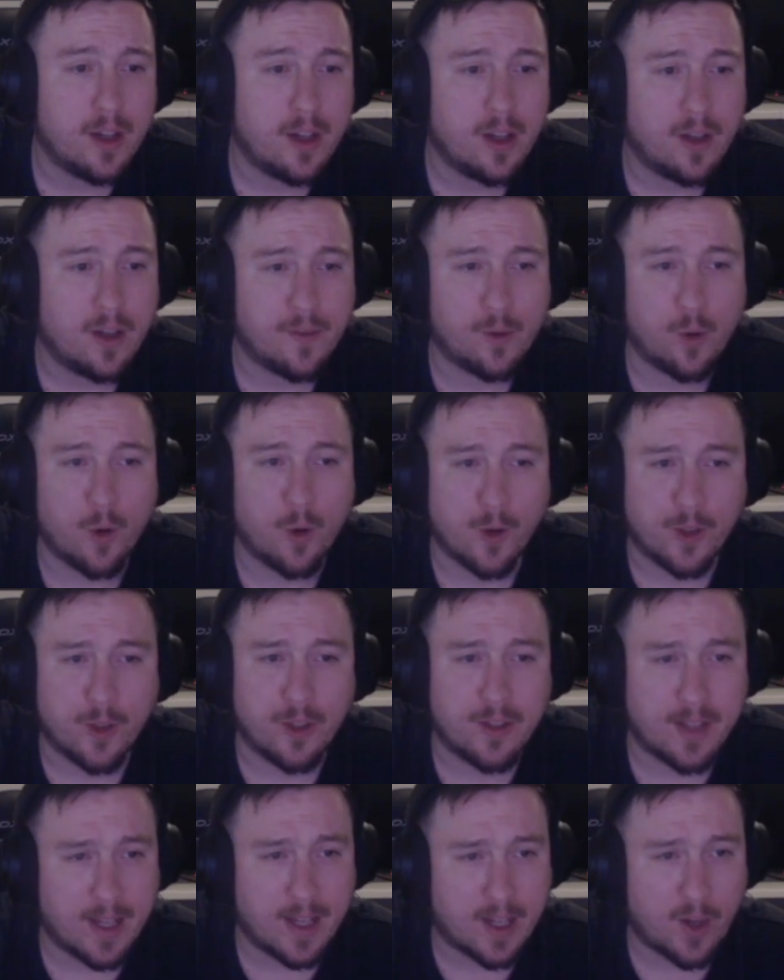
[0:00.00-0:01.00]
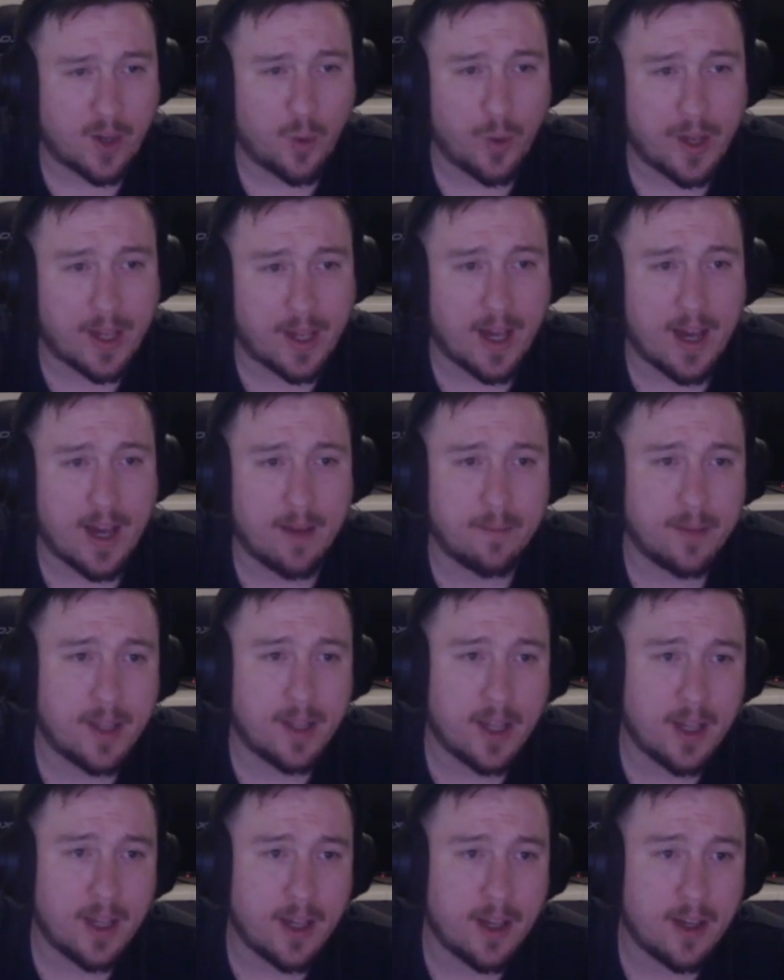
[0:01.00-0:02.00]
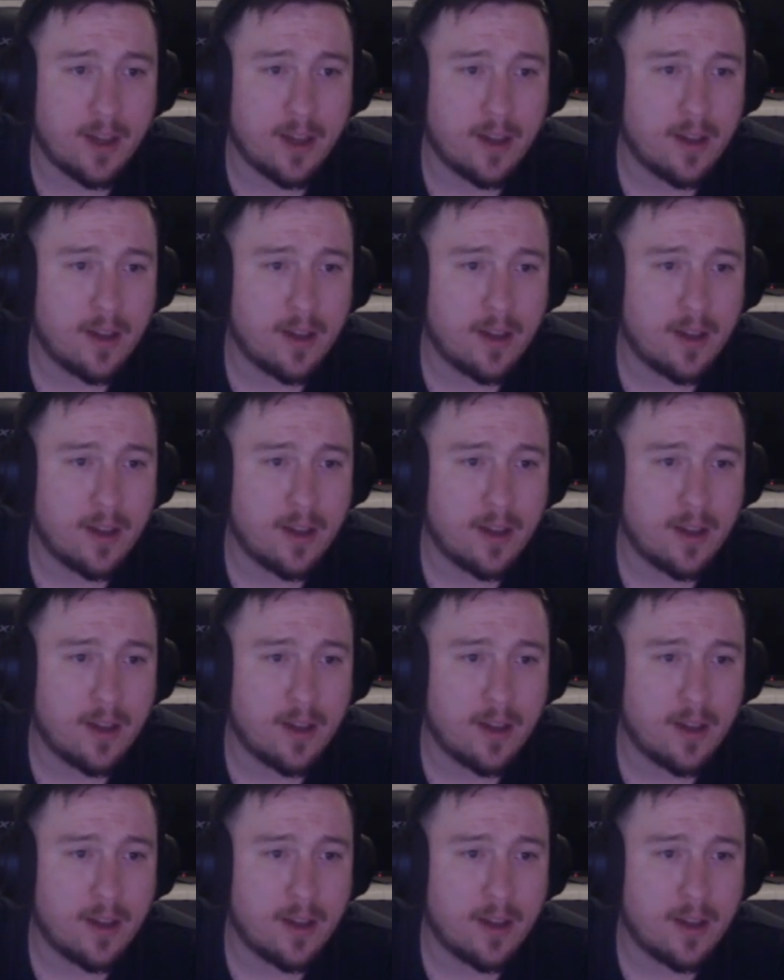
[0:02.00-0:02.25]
Of course, you take Quick MD.